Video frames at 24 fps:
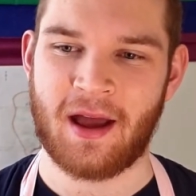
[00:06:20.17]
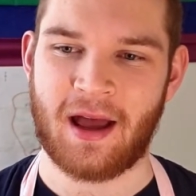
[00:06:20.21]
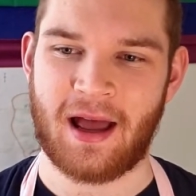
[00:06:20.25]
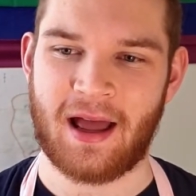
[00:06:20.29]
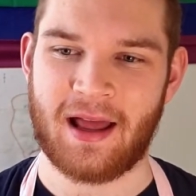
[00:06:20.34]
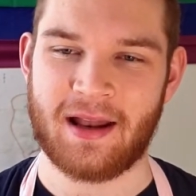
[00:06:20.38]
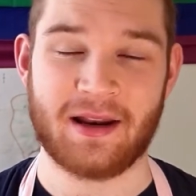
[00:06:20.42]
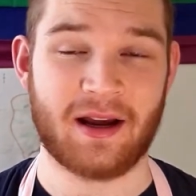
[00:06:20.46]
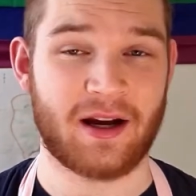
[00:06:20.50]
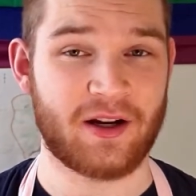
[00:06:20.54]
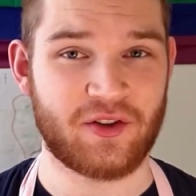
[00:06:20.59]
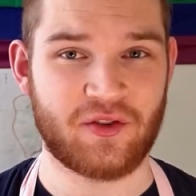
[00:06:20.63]

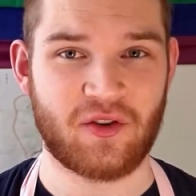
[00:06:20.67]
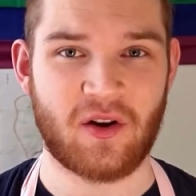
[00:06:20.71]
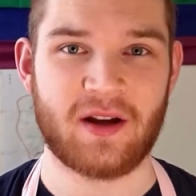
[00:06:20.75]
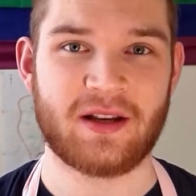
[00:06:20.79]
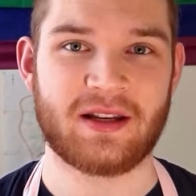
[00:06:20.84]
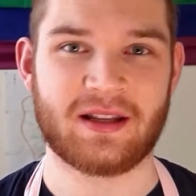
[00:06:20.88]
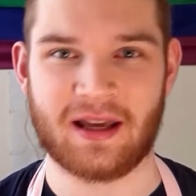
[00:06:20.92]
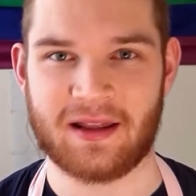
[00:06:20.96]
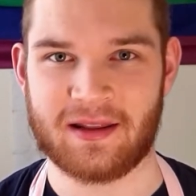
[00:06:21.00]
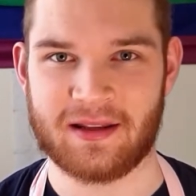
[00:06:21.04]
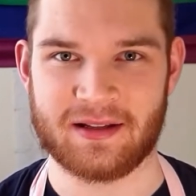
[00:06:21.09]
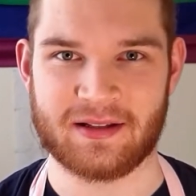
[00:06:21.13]
And I try
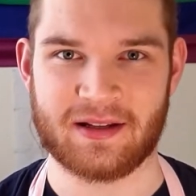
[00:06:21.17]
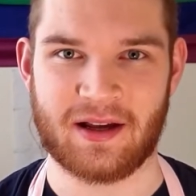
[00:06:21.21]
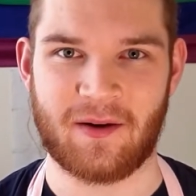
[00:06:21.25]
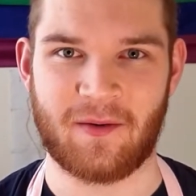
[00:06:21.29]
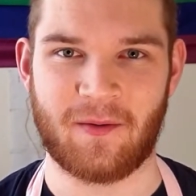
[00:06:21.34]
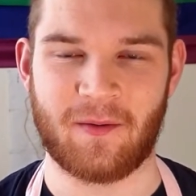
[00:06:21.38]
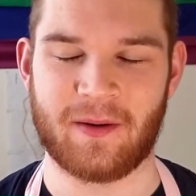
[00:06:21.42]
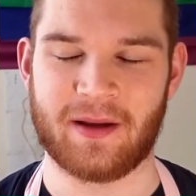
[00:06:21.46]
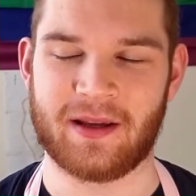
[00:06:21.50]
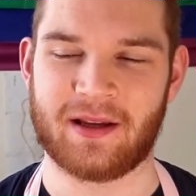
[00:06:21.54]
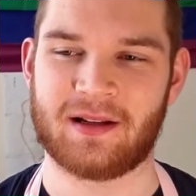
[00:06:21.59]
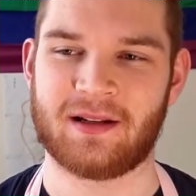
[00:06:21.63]
to get these
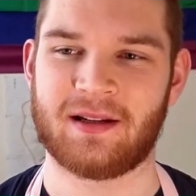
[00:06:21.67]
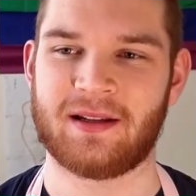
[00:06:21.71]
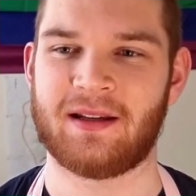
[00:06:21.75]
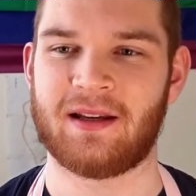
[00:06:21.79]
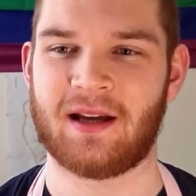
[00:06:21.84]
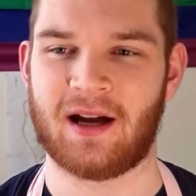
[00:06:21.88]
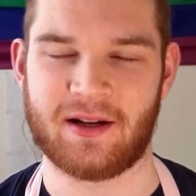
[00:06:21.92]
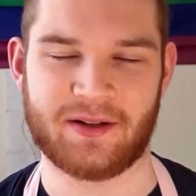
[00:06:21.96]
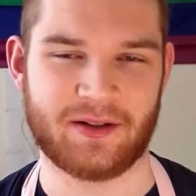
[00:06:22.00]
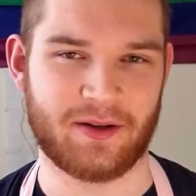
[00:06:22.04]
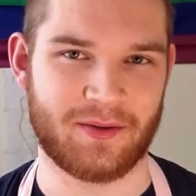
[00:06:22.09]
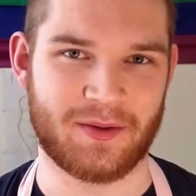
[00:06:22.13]
out
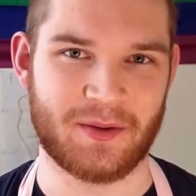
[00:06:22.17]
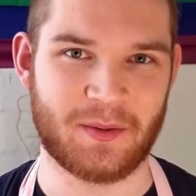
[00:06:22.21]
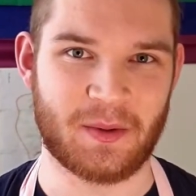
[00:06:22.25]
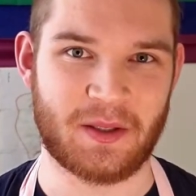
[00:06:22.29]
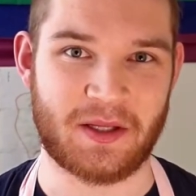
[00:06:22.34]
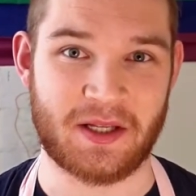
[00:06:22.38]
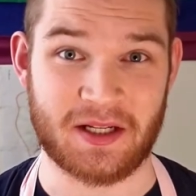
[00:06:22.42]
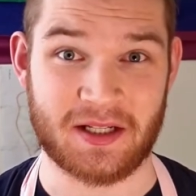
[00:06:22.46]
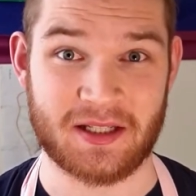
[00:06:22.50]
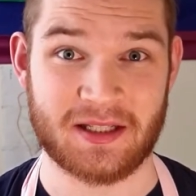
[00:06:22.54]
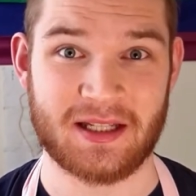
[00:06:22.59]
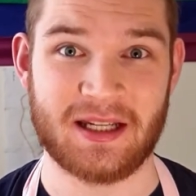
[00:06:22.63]
weekly. I don't always
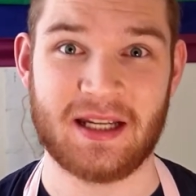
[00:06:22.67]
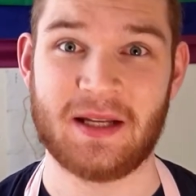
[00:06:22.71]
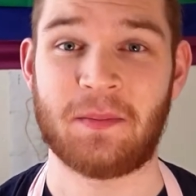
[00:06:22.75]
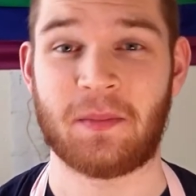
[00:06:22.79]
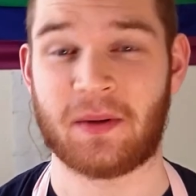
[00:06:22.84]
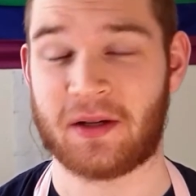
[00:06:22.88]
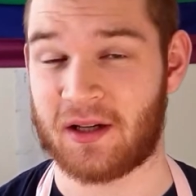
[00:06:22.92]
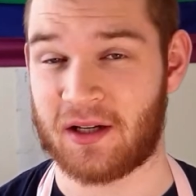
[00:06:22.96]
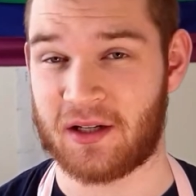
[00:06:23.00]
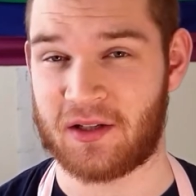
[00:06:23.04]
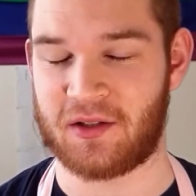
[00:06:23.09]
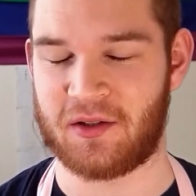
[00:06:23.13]
succeed,
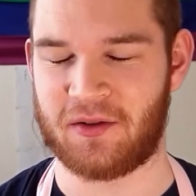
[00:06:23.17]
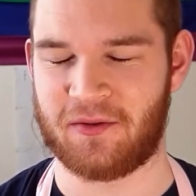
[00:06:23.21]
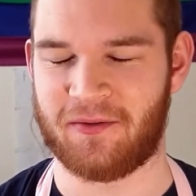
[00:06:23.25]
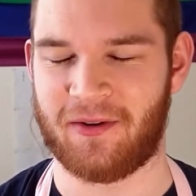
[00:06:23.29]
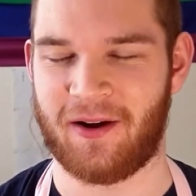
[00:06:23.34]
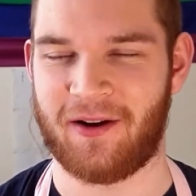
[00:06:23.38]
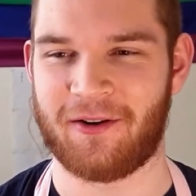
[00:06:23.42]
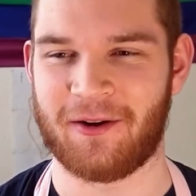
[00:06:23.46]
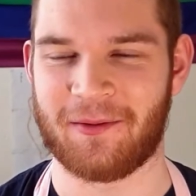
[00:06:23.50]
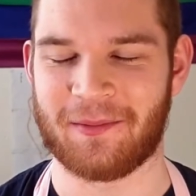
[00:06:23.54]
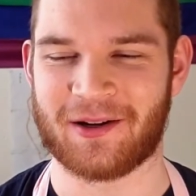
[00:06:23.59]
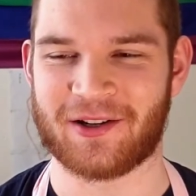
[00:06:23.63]
but I do
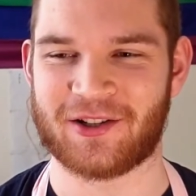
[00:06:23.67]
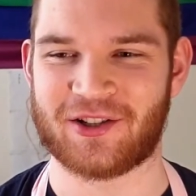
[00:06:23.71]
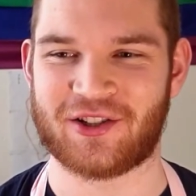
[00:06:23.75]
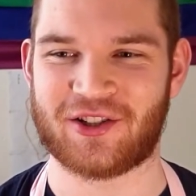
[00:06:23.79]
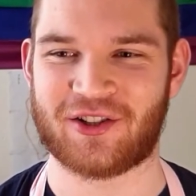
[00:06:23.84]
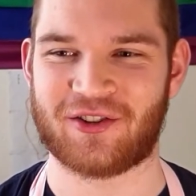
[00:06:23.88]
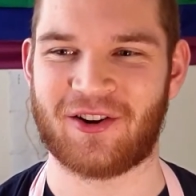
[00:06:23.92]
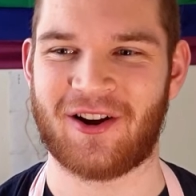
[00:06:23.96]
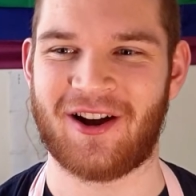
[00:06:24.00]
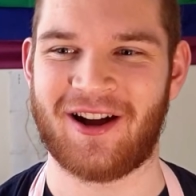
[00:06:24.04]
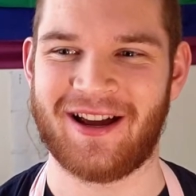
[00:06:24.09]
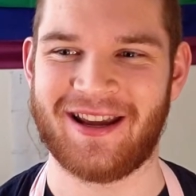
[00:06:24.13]
very much
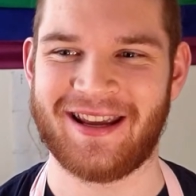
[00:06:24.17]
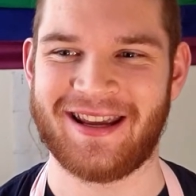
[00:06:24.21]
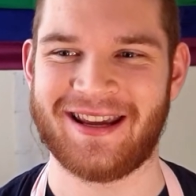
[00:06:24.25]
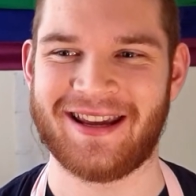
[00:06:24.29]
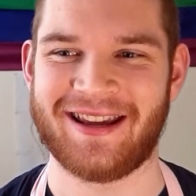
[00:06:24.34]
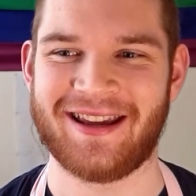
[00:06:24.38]
try.